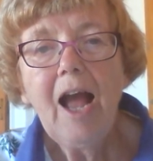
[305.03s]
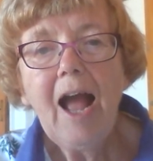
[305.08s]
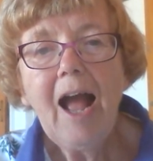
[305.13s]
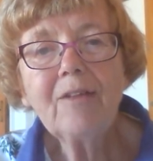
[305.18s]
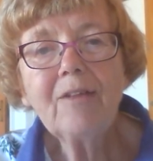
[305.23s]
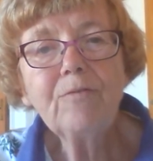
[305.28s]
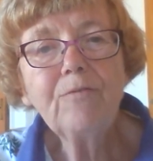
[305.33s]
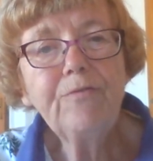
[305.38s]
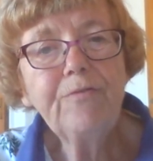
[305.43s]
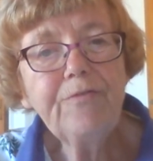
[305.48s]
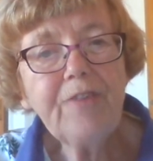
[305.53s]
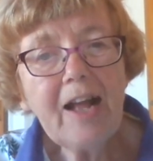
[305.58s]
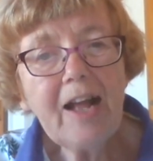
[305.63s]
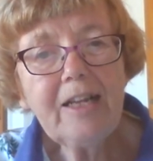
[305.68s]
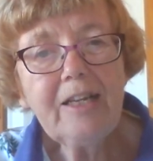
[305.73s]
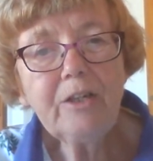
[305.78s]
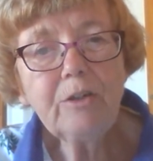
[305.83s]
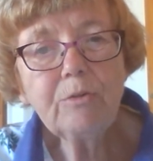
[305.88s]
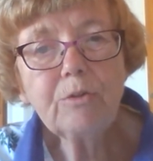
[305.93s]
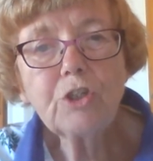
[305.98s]
and
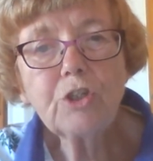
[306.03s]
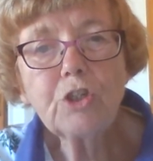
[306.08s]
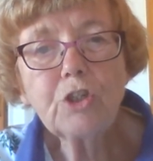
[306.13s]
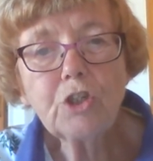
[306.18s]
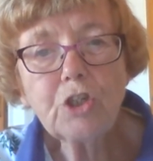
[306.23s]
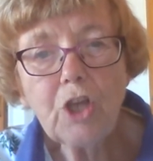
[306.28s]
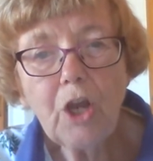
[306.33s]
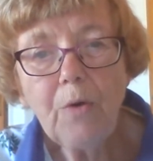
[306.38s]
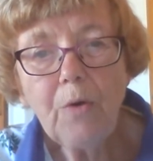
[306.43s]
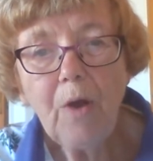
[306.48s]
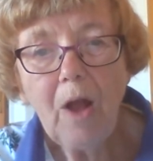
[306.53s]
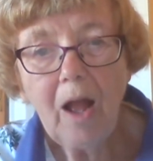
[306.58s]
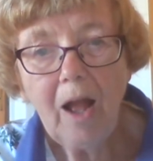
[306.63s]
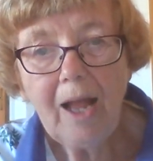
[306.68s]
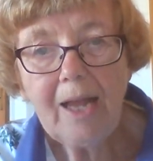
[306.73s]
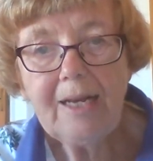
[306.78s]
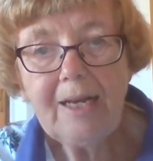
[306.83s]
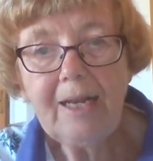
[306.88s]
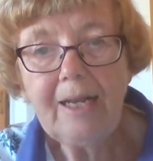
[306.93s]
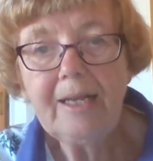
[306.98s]
valued so
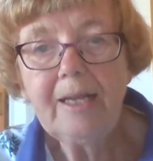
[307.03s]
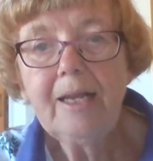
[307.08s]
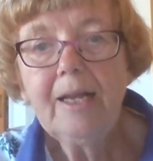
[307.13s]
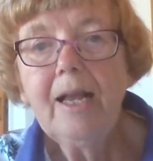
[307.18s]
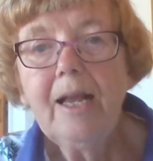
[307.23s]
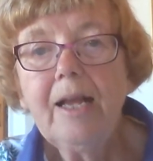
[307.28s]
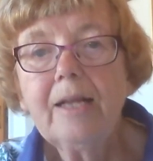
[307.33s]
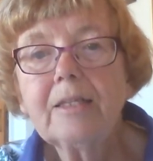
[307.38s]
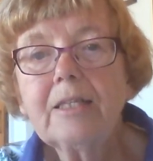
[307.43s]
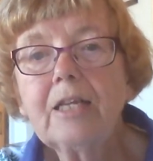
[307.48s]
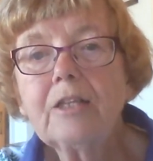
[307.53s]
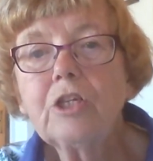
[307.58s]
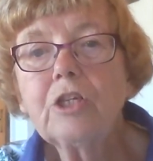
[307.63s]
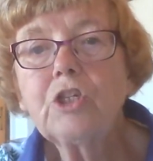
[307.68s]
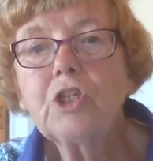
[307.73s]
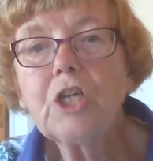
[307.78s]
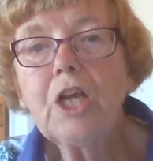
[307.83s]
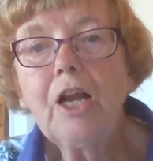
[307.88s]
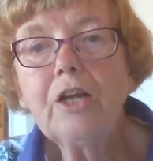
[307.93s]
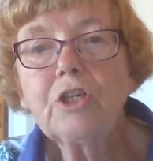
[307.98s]
highly that the
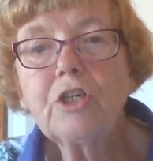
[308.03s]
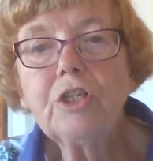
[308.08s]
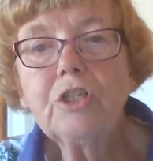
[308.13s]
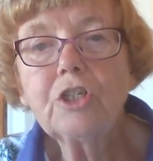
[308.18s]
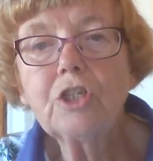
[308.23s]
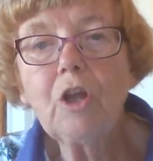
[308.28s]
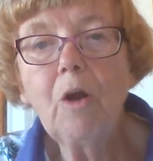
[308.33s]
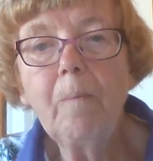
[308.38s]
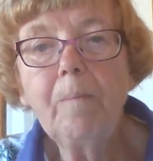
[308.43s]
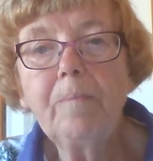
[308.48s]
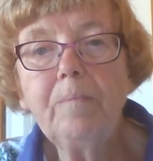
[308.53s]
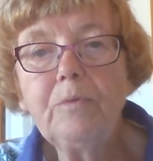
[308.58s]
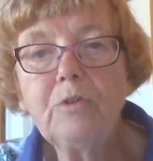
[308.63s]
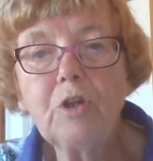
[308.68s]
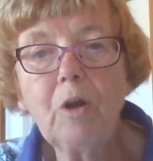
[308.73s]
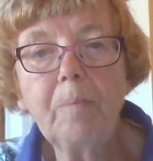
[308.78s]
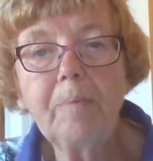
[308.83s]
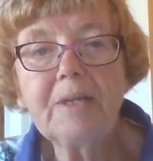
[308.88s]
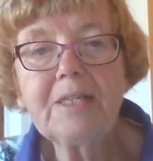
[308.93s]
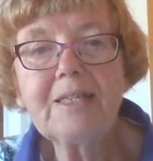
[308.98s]
church in
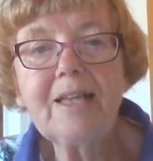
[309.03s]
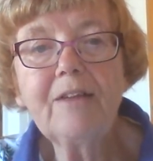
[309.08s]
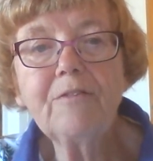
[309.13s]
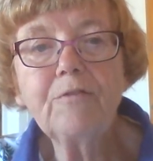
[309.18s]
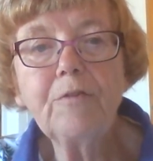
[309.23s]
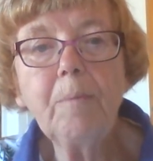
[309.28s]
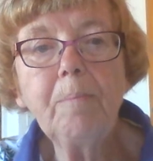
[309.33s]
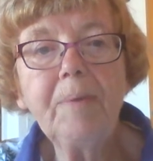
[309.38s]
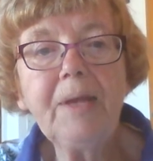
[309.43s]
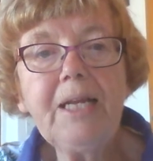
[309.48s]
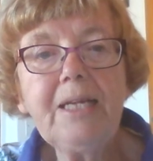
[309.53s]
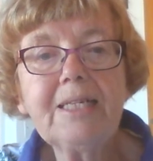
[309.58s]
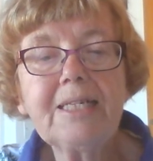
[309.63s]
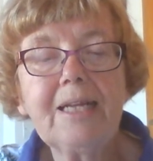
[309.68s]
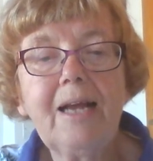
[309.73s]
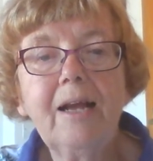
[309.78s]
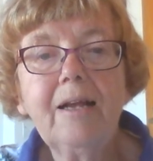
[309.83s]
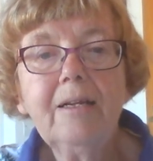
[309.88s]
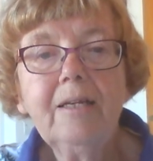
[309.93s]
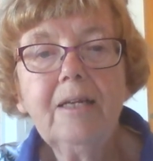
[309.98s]
Joppa sent for
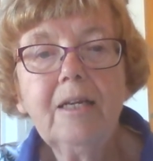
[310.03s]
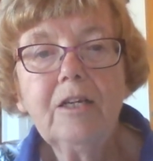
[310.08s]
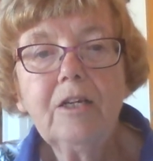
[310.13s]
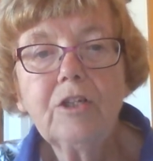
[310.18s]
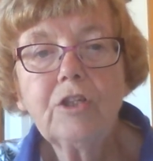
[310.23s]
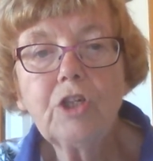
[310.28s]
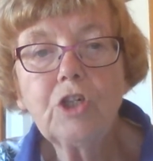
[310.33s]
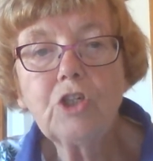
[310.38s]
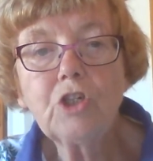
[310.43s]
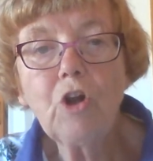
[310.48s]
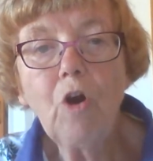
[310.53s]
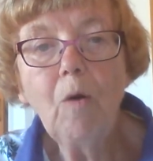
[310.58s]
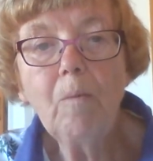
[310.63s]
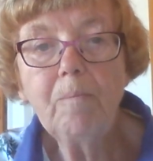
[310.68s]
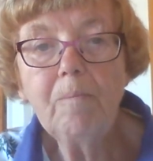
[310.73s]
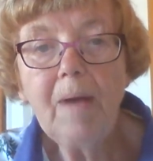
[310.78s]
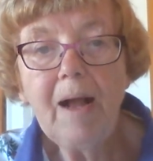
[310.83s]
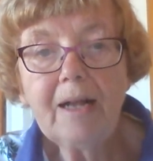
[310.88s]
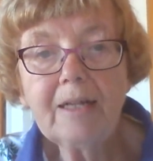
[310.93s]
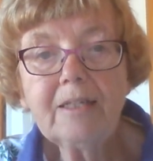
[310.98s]
Peter, the top
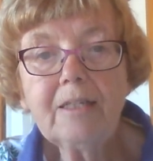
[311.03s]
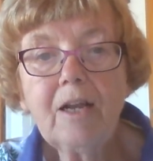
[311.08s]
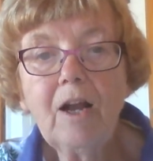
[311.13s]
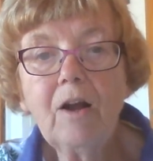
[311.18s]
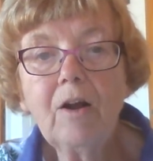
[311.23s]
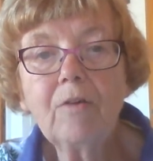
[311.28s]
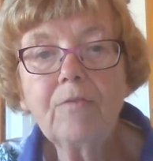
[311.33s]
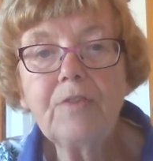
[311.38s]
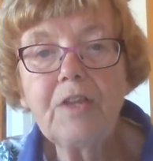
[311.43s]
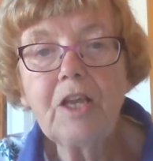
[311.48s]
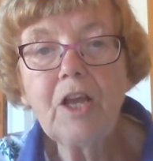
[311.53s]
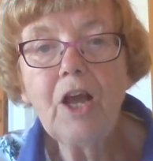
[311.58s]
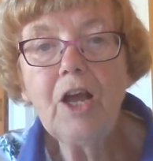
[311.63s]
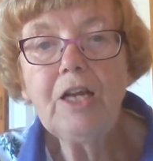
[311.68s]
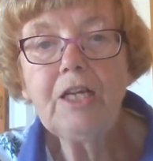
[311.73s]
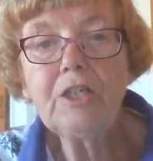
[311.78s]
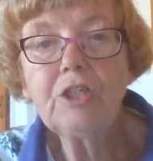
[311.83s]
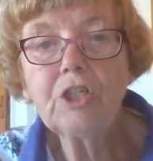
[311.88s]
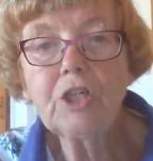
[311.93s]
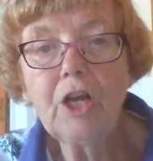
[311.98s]
man of the
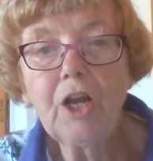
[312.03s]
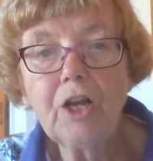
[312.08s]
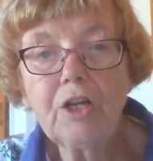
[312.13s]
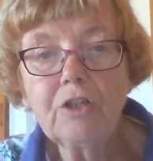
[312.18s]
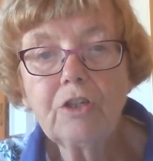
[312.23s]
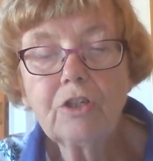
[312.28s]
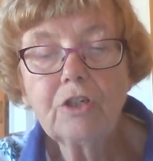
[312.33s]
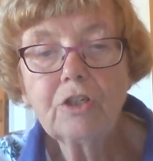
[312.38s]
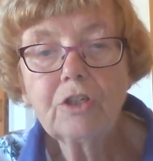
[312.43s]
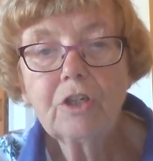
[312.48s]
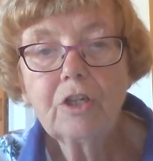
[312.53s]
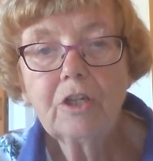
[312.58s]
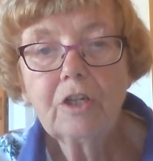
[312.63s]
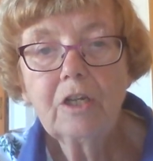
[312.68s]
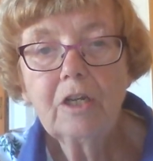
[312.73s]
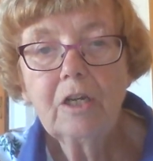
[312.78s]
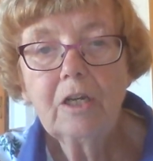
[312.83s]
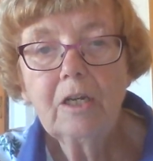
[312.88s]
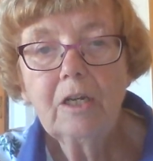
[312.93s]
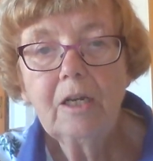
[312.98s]
early church.
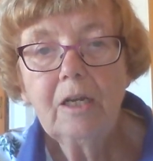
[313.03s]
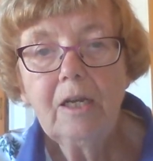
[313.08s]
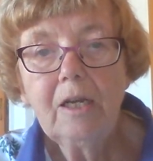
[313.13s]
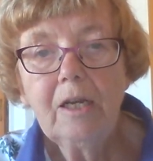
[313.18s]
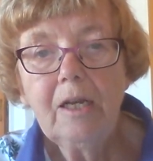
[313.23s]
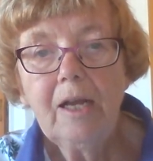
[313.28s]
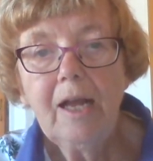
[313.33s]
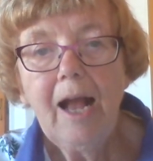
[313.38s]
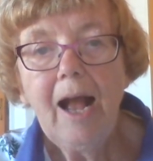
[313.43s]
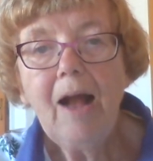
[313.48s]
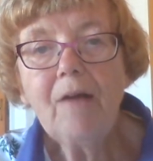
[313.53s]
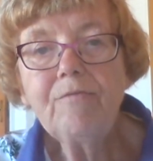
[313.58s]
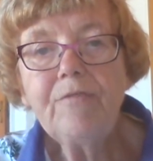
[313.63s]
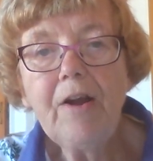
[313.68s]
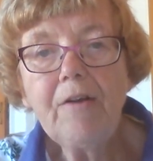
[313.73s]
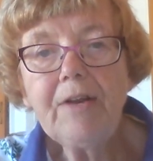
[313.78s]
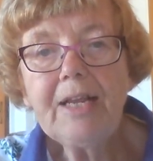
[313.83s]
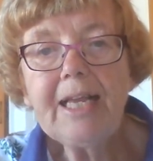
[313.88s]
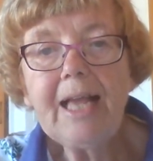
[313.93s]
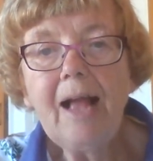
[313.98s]
How
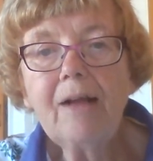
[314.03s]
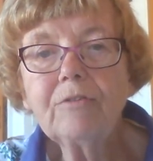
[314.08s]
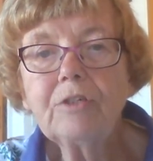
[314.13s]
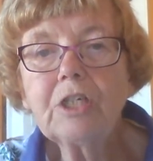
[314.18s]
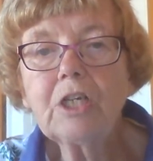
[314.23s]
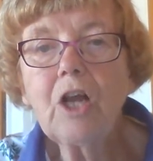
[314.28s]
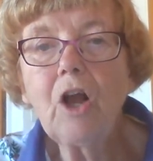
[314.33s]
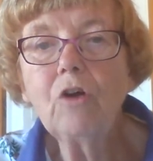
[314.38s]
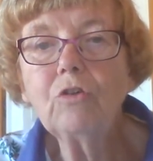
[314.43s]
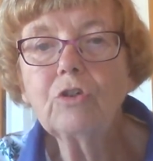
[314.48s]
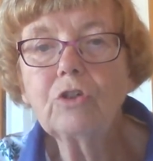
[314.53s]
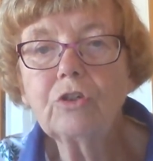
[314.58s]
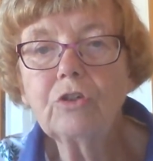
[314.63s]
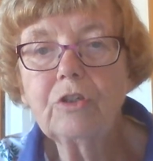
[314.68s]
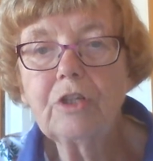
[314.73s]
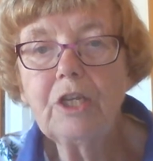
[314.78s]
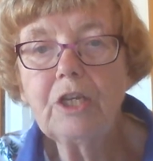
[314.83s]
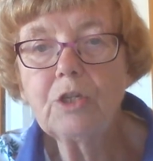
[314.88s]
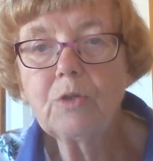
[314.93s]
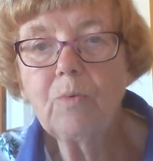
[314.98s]
very
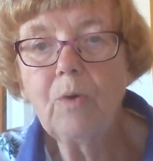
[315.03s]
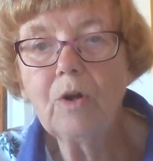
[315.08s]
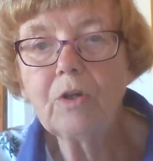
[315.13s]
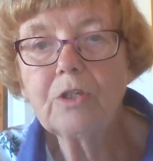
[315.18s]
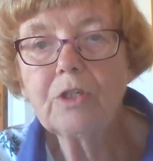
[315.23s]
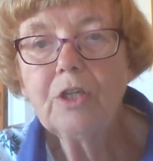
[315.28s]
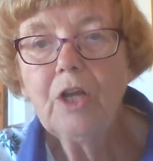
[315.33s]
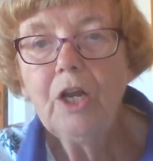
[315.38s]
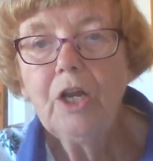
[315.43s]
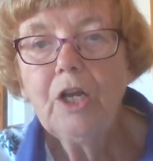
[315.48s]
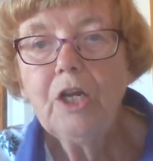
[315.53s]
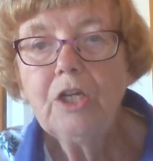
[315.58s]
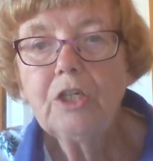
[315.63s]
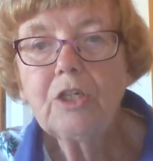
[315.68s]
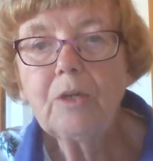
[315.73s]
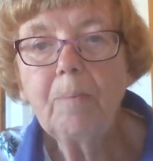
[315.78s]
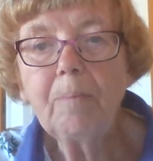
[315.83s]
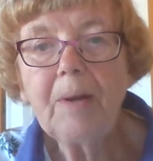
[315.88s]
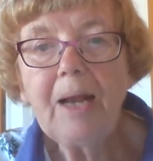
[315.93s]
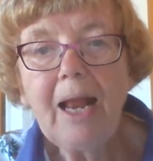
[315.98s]
countercultural this was,
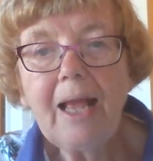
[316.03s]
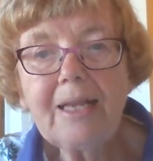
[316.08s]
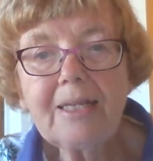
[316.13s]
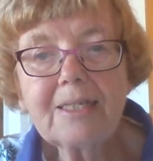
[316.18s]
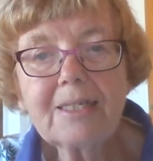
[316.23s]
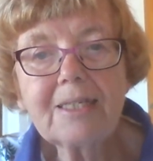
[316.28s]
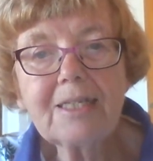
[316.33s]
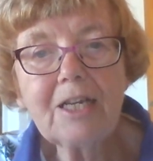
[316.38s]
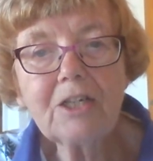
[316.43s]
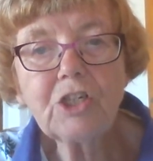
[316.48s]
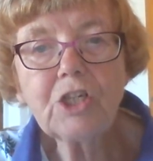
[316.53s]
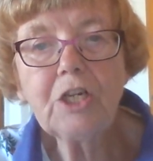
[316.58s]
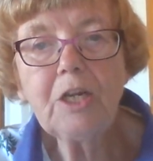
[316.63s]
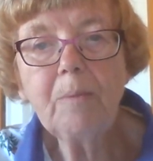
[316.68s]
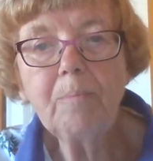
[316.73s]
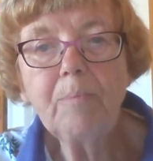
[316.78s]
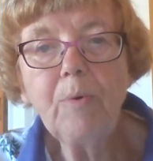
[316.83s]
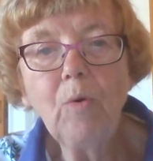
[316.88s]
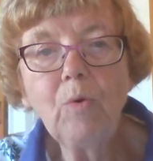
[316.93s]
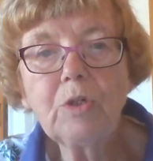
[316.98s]
to place such an
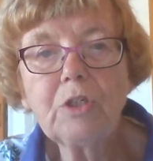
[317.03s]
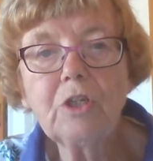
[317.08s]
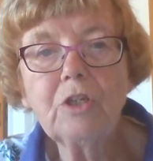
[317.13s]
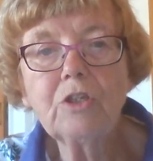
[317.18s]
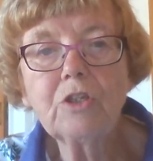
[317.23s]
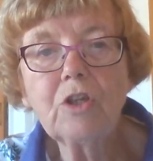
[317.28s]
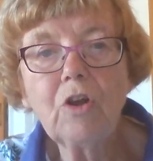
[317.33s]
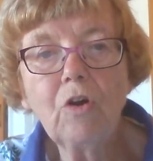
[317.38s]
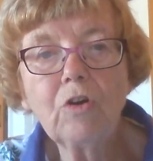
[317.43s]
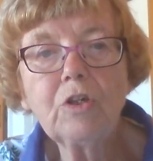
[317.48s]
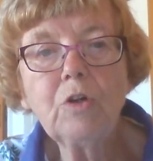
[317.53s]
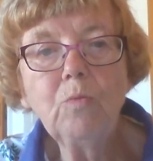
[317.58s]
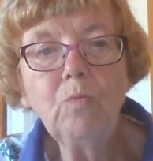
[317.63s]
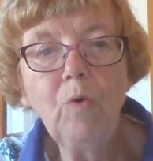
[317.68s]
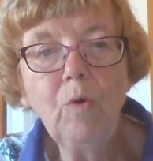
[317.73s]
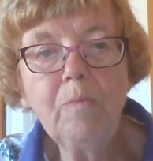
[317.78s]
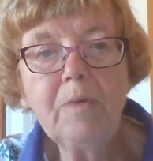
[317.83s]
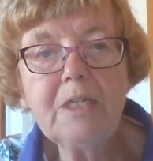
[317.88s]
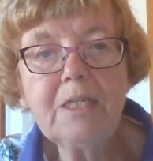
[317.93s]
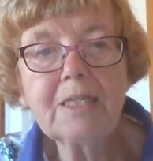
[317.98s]
importance on a
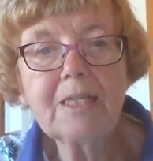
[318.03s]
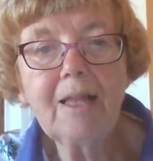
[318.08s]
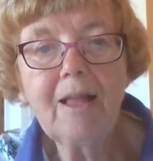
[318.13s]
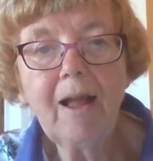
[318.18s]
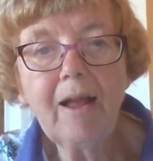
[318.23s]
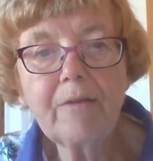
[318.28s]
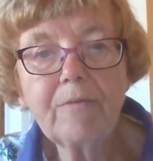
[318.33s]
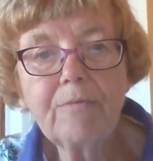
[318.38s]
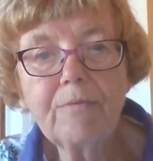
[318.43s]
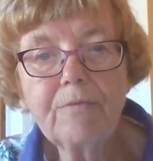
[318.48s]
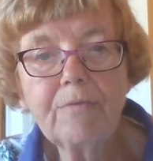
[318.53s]
woman's life.